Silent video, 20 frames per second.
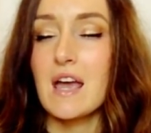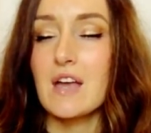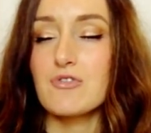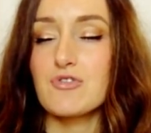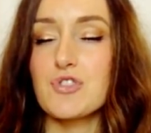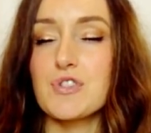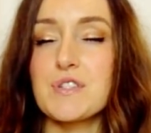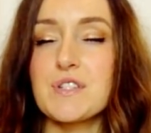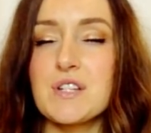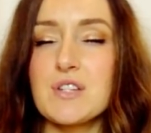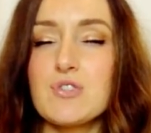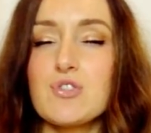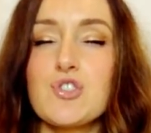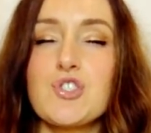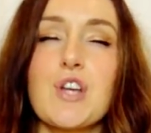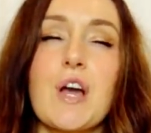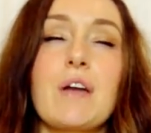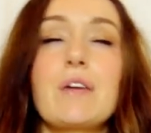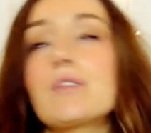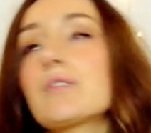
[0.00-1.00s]
just a
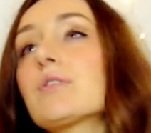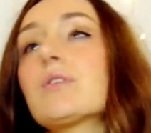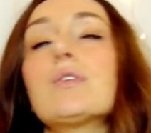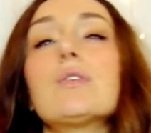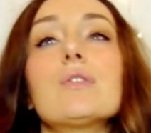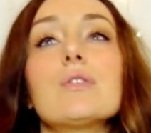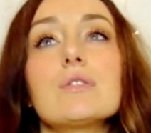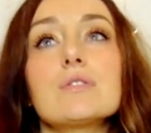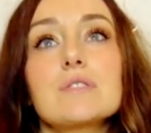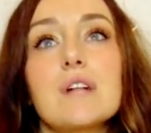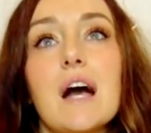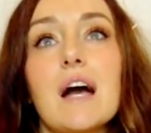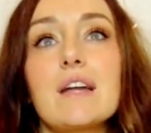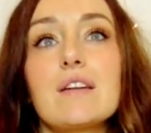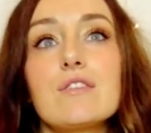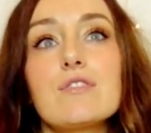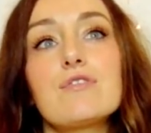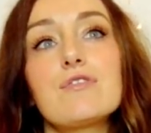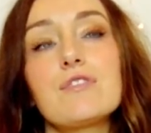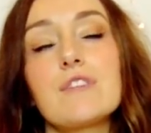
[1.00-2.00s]
general kind
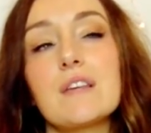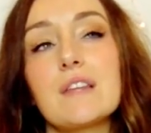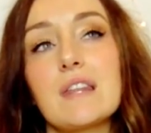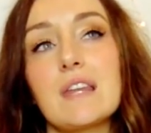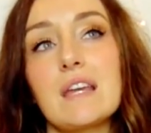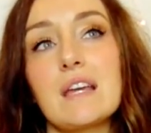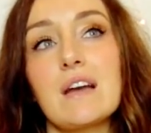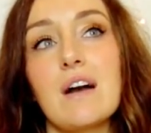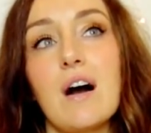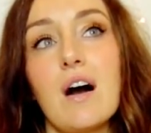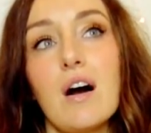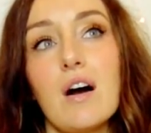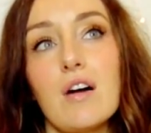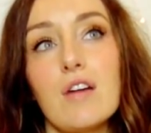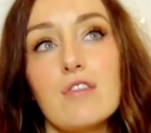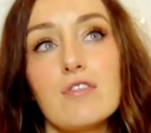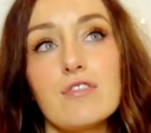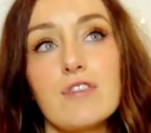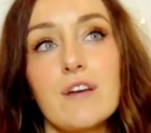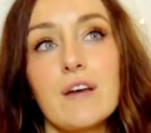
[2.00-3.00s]
of feeling
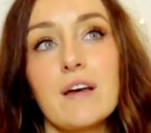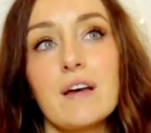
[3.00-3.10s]
of